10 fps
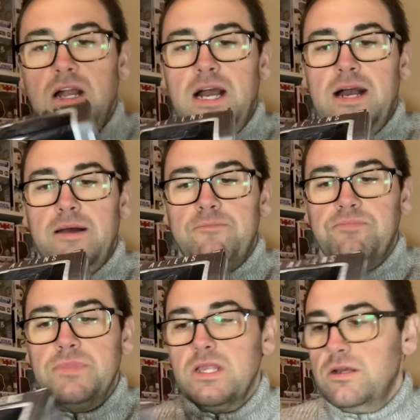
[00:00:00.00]

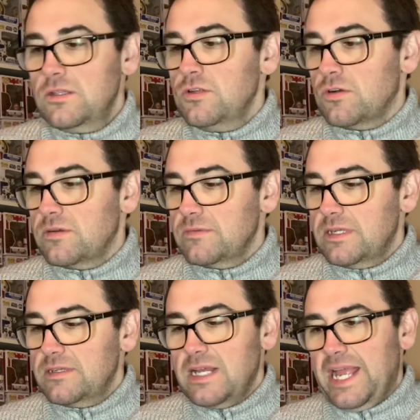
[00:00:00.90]
Um, look,
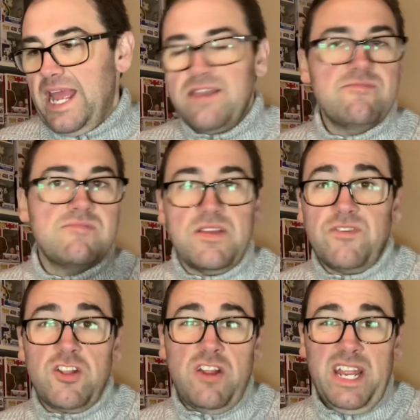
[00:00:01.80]
again, if
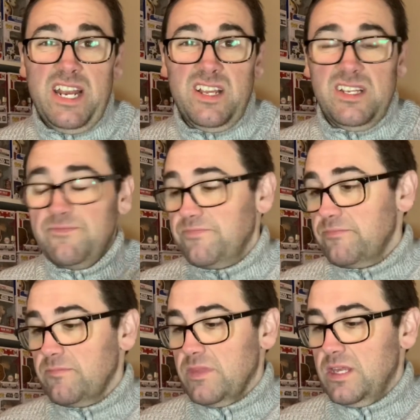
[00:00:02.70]
I don't get a,
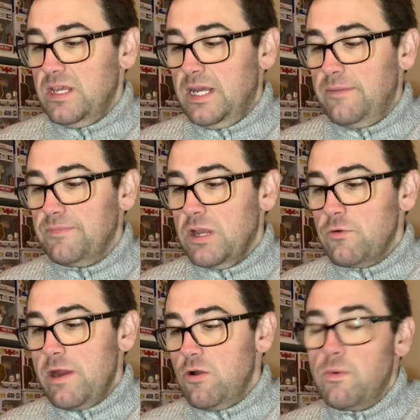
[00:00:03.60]
um, a
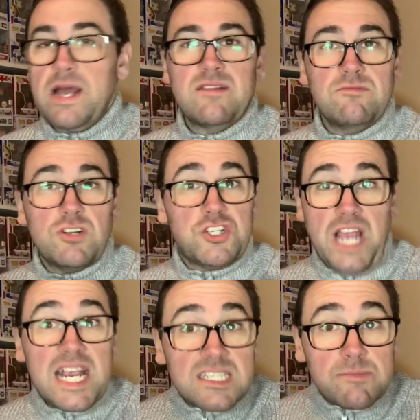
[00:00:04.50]
rarer one, the
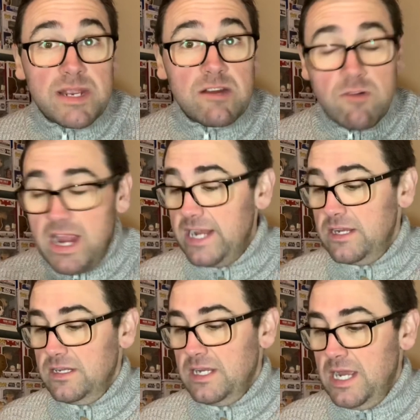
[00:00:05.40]
Chase would be great.
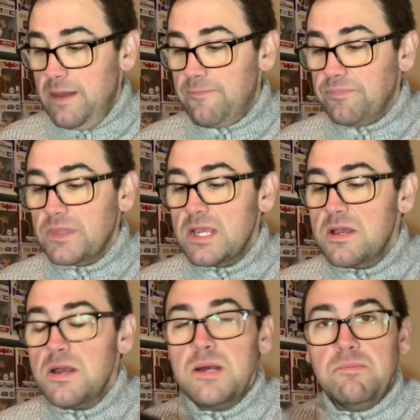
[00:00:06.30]
Um,
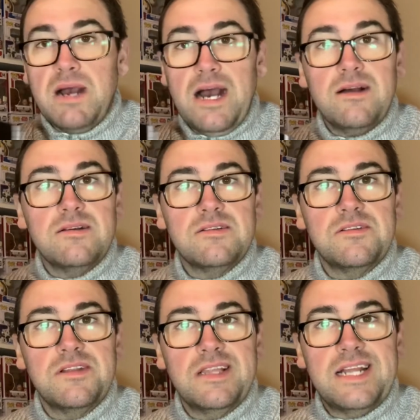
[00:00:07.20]
but
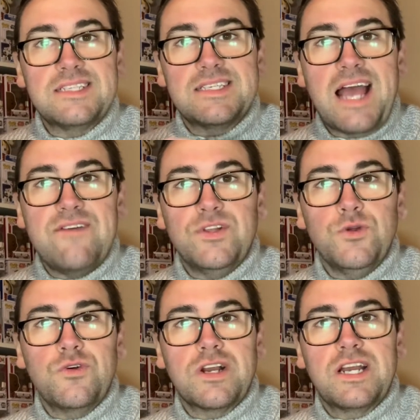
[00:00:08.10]
let's have a
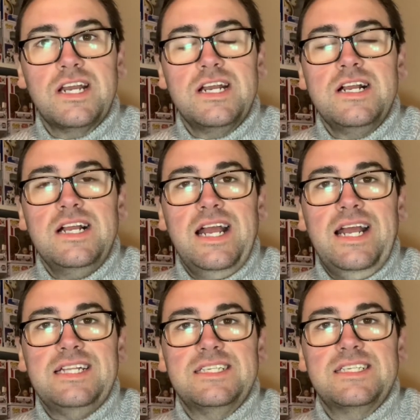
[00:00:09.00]
look
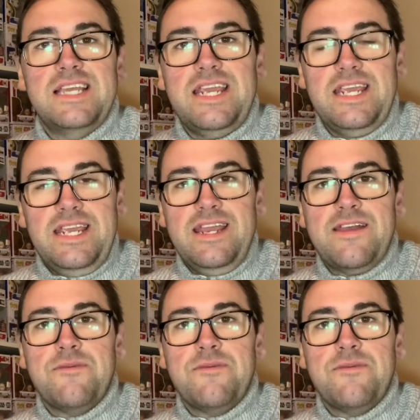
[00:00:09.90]
and see